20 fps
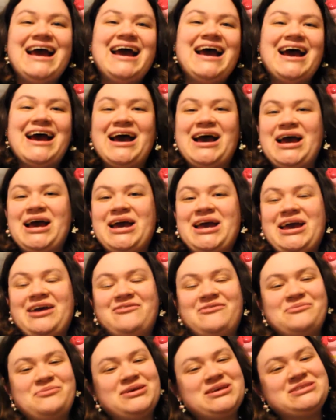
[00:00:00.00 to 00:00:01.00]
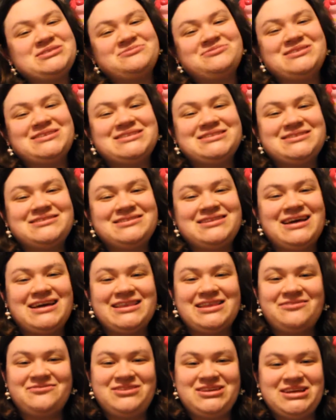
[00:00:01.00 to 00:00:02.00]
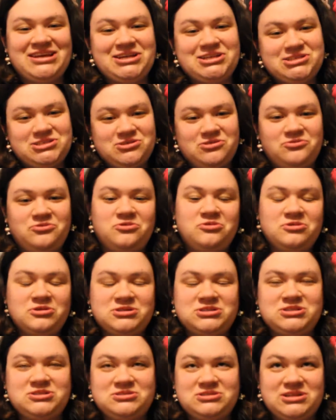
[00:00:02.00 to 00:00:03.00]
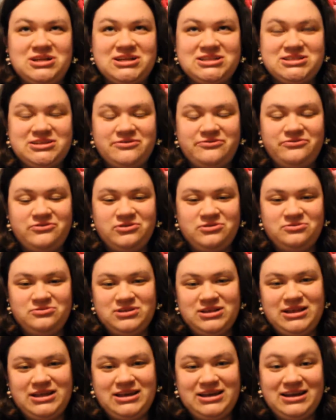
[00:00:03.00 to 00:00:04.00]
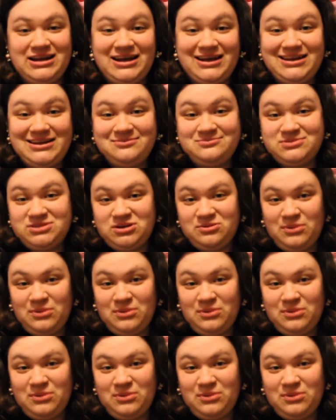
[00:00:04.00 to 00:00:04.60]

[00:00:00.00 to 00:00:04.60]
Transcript: I have a big sweet tooth. I love to eat. So, of course, there's lots of food related items on